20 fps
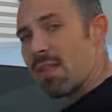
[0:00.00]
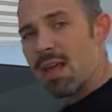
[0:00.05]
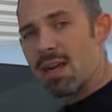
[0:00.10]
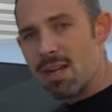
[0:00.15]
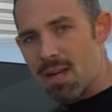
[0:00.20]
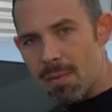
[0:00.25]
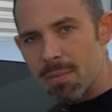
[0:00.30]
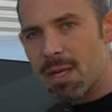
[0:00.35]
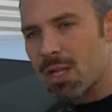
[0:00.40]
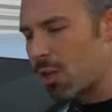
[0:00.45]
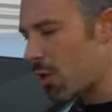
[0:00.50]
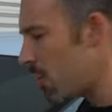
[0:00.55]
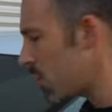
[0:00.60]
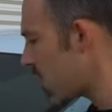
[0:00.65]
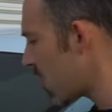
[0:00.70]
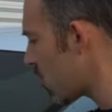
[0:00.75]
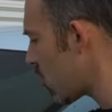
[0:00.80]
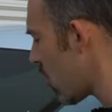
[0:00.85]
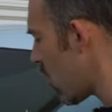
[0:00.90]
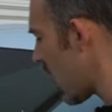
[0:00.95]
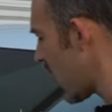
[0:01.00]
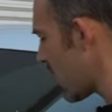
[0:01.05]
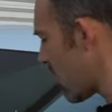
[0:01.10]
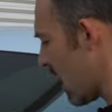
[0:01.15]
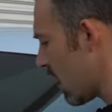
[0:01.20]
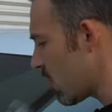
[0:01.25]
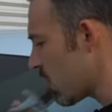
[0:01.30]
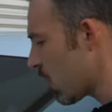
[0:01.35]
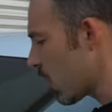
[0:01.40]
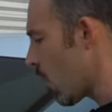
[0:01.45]
then coming close, let's show you guys how
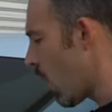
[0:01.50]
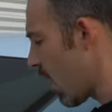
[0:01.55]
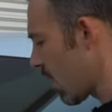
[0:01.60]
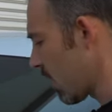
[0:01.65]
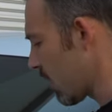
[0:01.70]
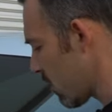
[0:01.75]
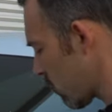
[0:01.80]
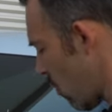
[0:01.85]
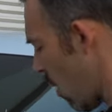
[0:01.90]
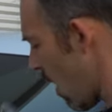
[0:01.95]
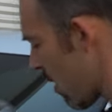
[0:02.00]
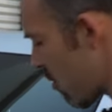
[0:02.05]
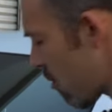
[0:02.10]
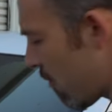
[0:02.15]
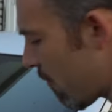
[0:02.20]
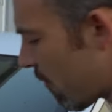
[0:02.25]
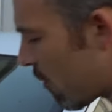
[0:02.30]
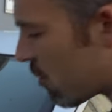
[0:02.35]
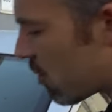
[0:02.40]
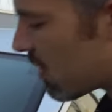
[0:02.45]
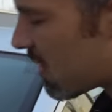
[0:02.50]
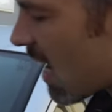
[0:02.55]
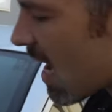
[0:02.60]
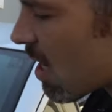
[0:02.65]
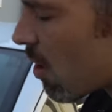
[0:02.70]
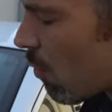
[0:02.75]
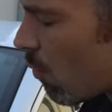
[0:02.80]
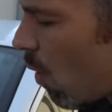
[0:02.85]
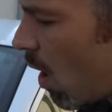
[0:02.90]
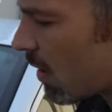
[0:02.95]
to do the waterless wash. So first,
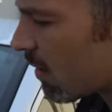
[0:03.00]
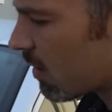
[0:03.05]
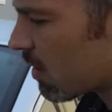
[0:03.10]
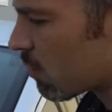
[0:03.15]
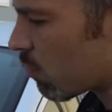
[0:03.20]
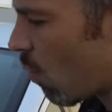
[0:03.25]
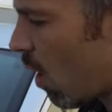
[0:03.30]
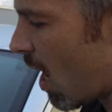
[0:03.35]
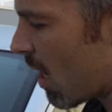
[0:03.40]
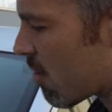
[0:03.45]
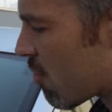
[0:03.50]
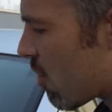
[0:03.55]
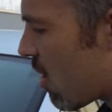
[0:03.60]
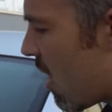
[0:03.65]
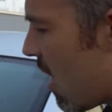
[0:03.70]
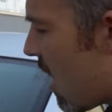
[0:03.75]
take your waterless wash